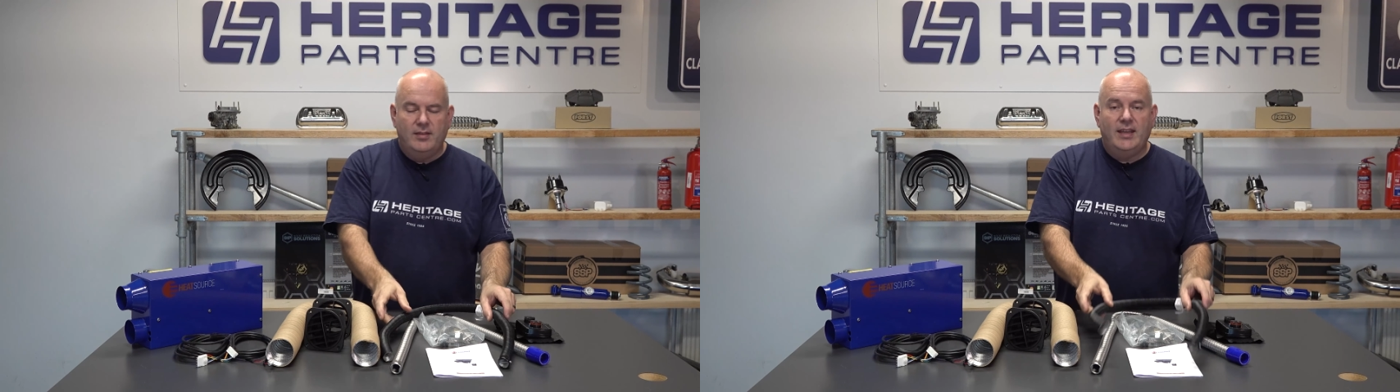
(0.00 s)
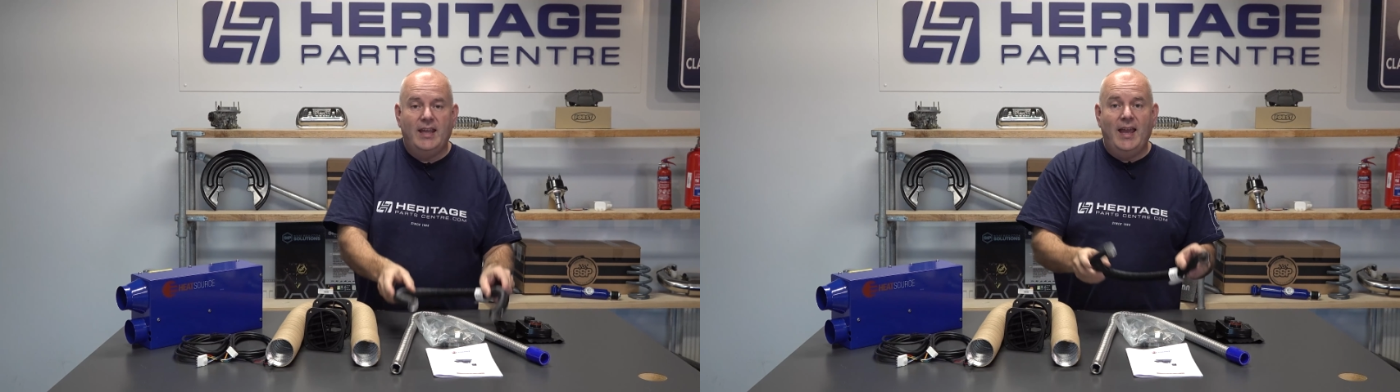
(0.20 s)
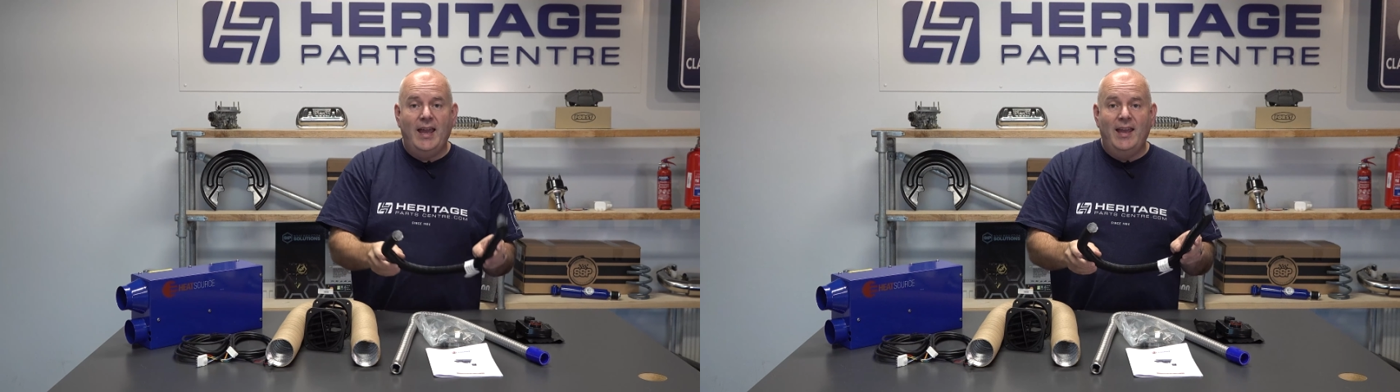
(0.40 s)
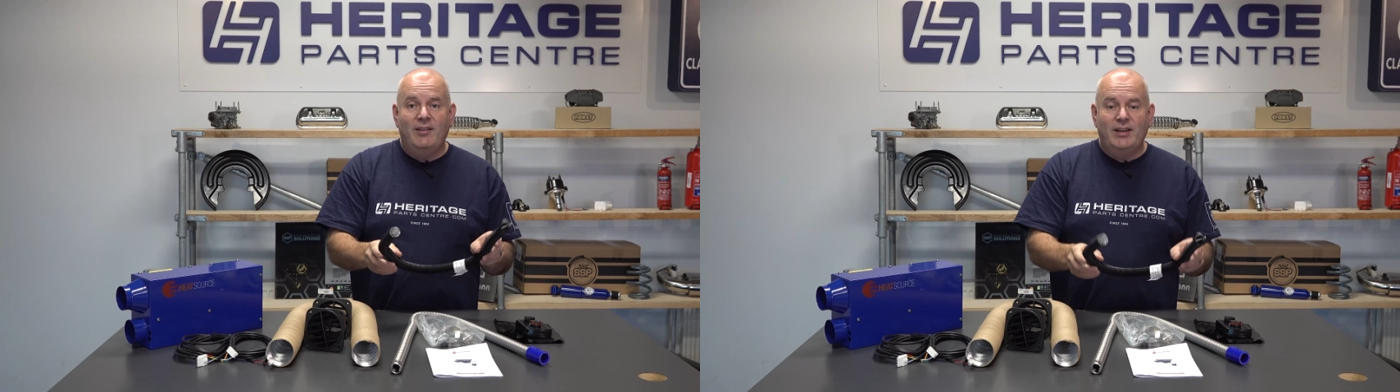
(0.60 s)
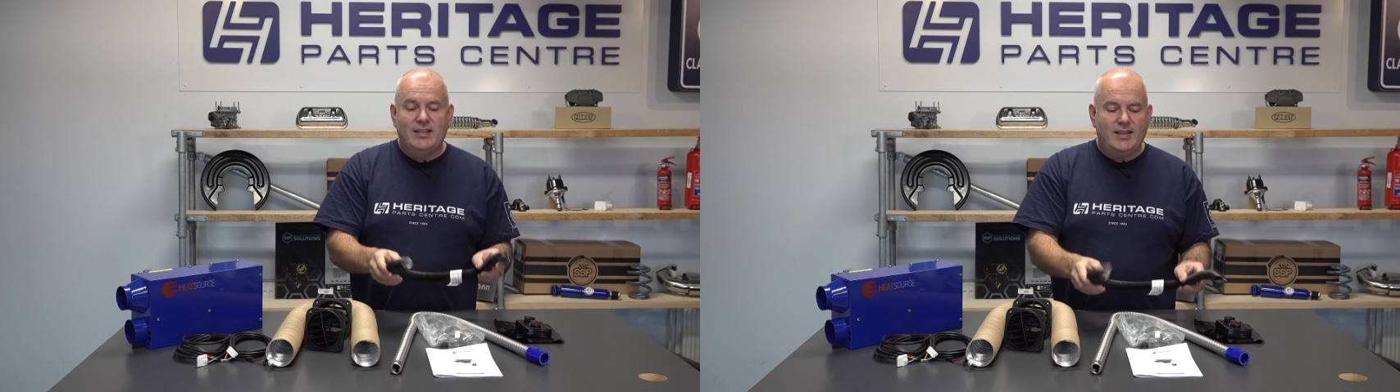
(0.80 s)
the
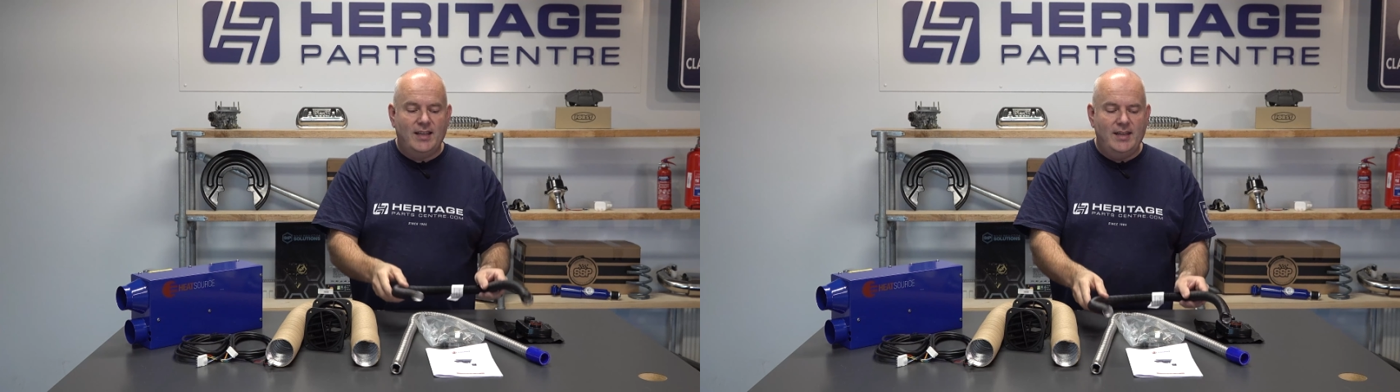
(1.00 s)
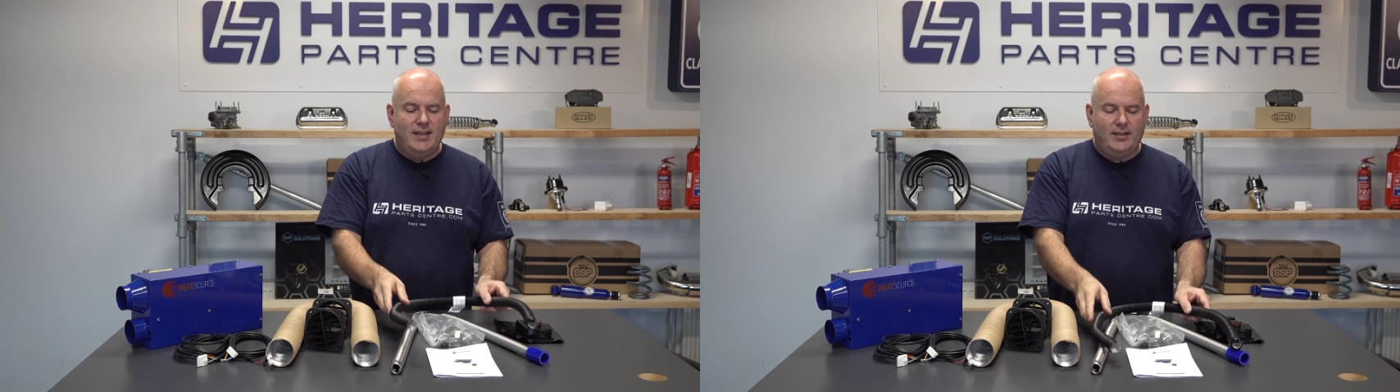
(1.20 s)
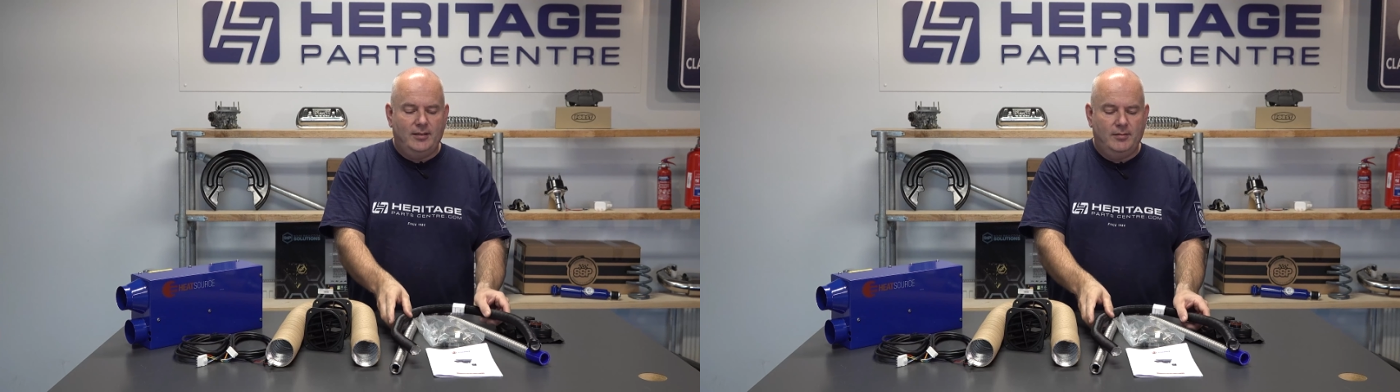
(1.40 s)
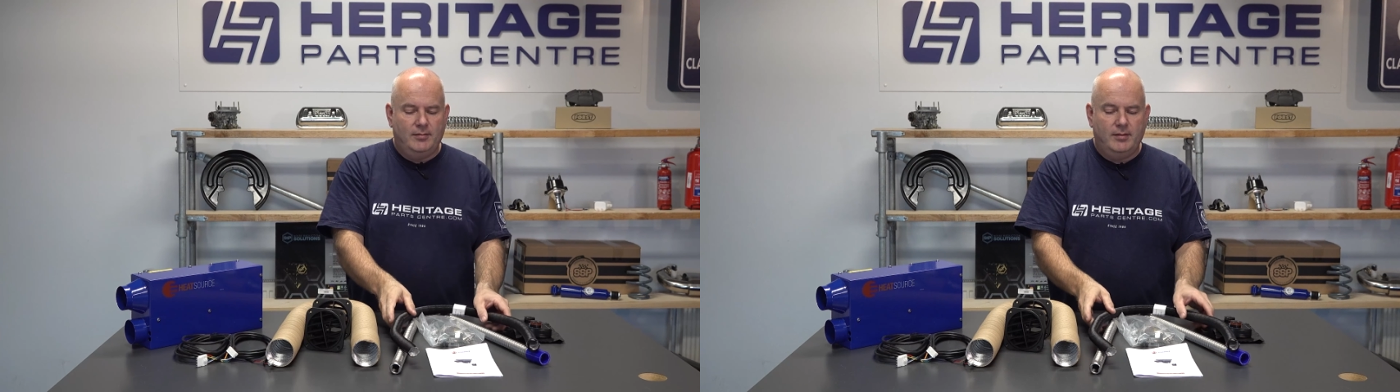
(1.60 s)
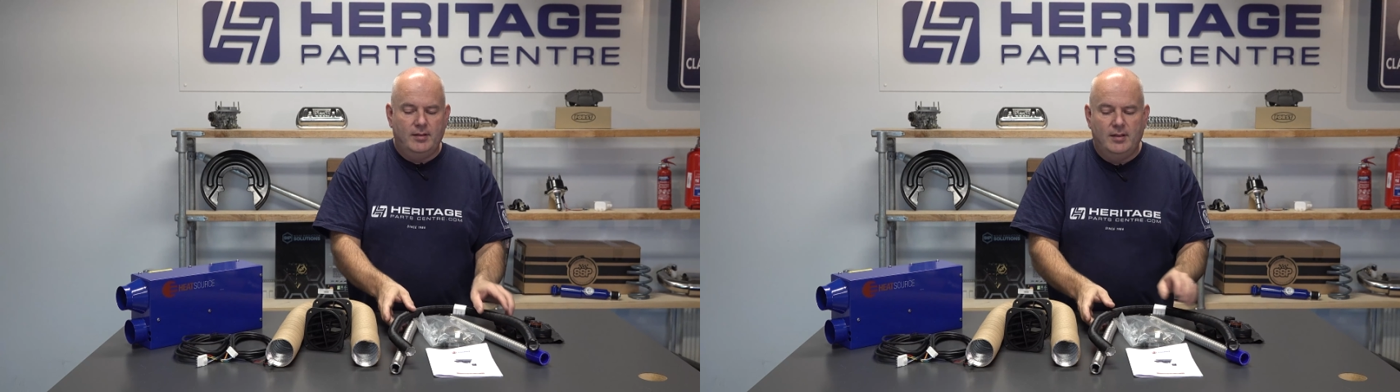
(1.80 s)
air intake,
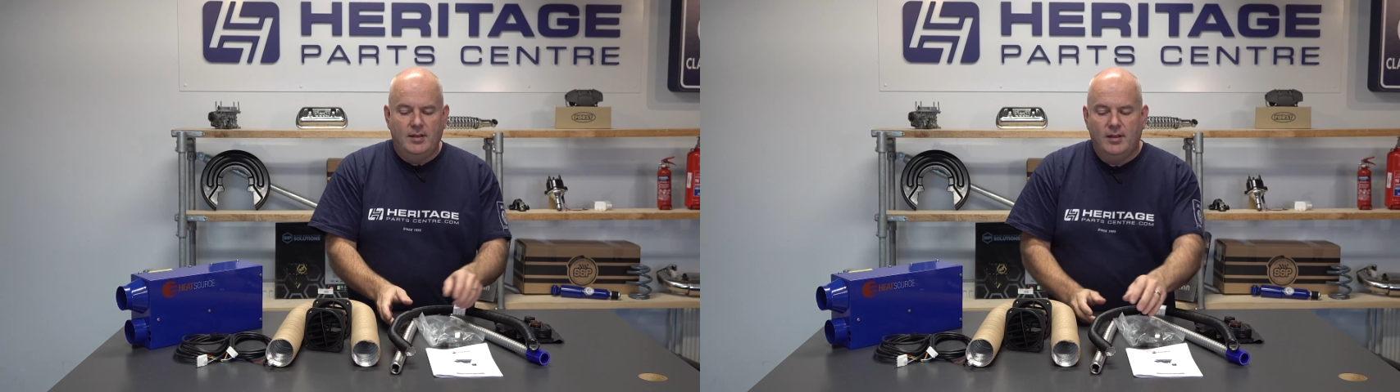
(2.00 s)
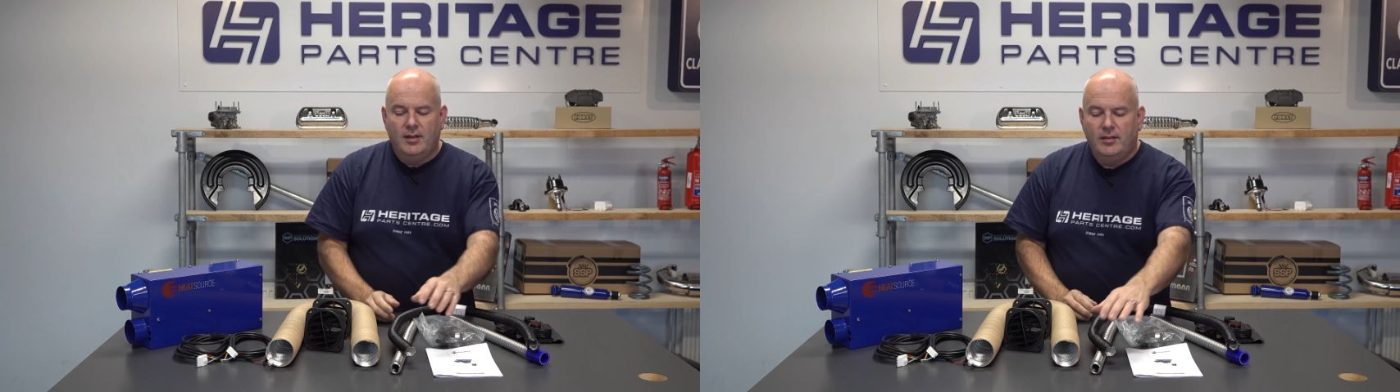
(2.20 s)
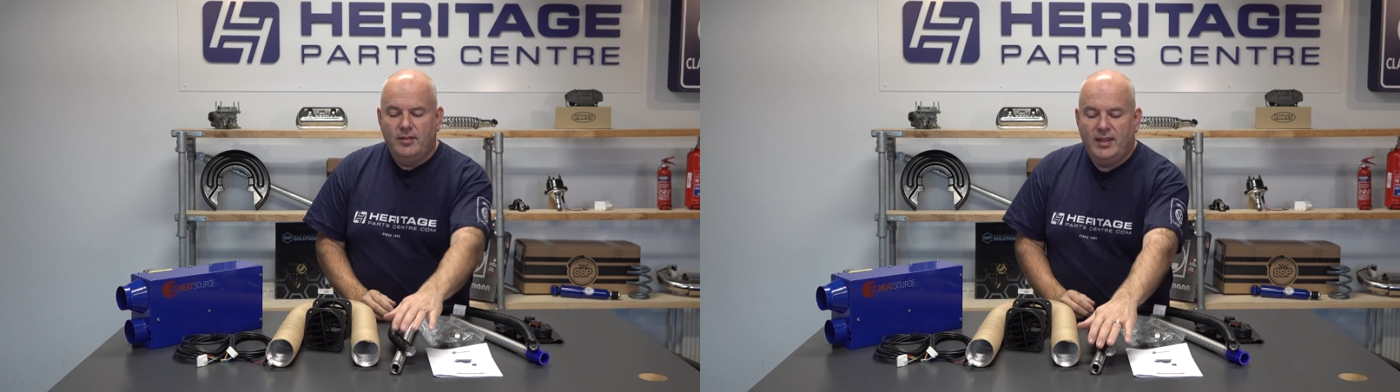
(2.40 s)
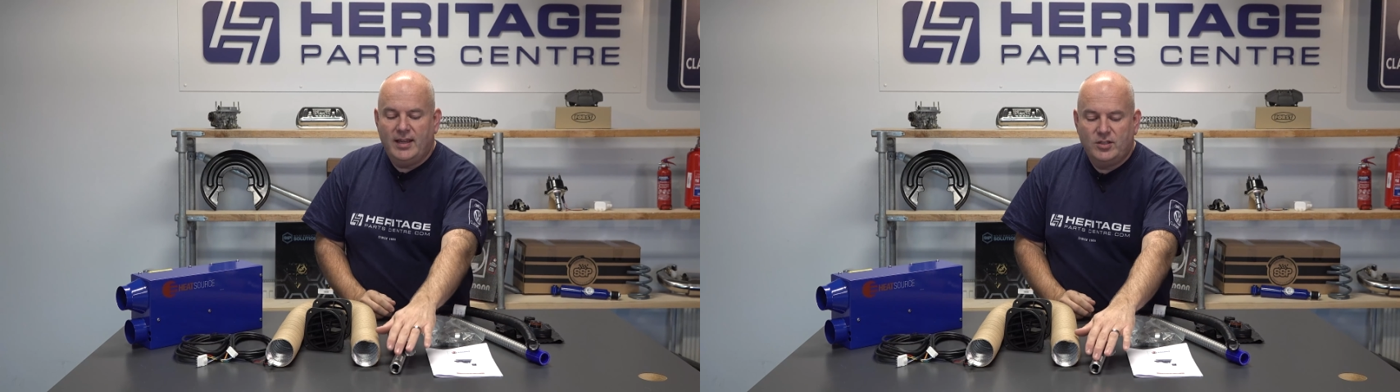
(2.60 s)
the